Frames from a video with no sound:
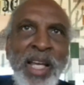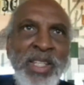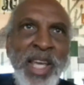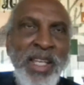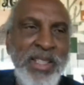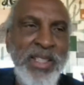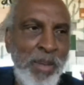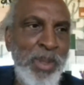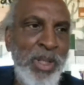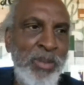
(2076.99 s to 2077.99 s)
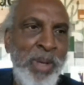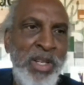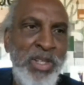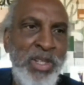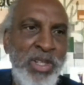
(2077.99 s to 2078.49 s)
and taking some of the
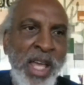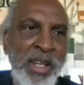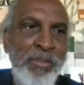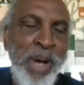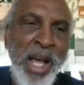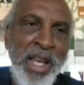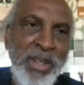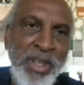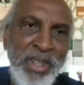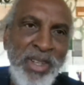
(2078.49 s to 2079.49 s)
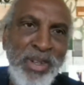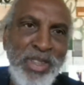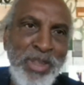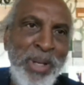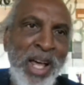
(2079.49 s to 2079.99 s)
money she had and buying
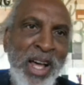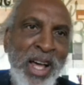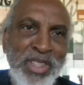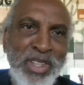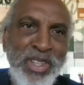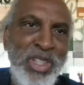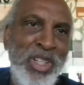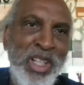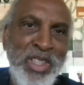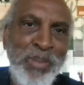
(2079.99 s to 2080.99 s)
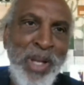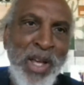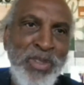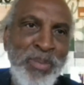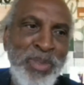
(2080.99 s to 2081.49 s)
supplies because she couldn't get
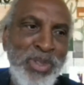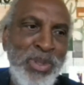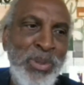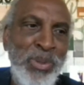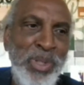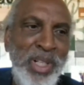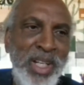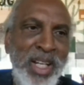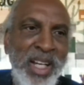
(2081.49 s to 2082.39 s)
supplies from the school.